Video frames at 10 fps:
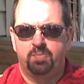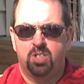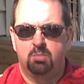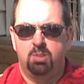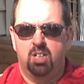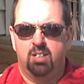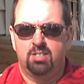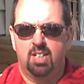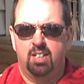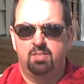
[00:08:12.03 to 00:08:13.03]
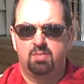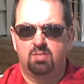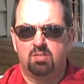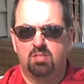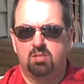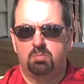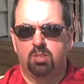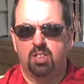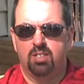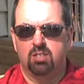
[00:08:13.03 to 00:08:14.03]
should be all set
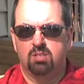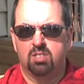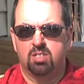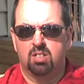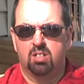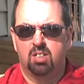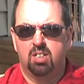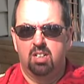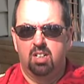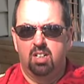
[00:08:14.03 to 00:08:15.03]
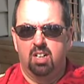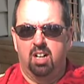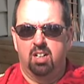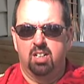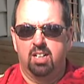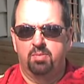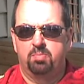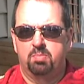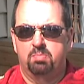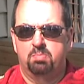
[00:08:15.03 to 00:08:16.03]
pretty soon. So I'll
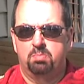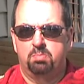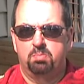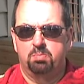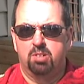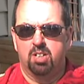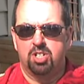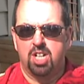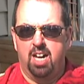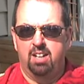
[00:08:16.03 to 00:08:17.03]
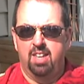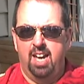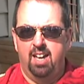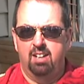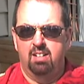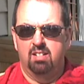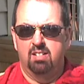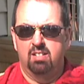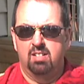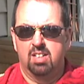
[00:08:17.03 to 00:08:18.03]
put a shot of that
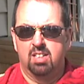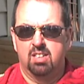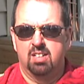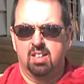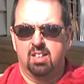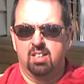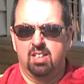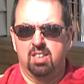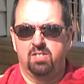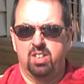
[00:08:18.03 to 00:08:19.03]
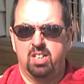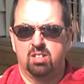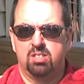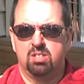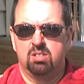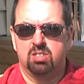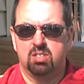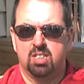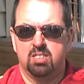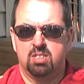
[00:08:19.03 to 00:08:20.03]
in the video too,
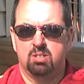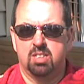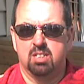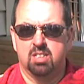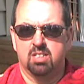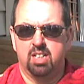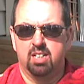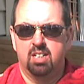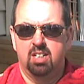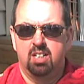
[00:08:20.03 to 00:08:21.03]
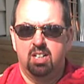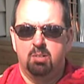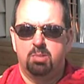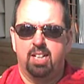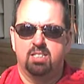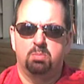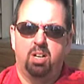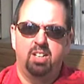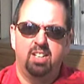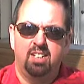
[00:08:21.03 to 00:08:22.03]
so you can see what they look like. But that's
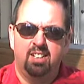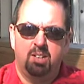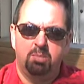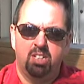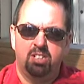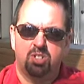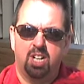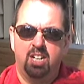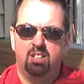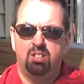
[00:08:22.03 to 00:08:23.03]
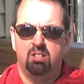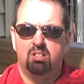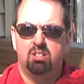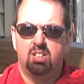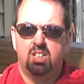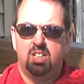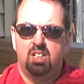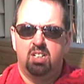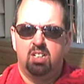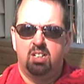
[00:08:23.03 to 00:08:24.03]
about it. And I'm gonna try to do
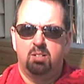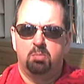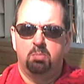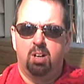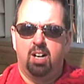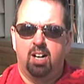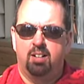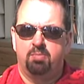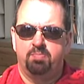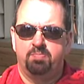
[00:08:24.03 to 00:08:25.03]
a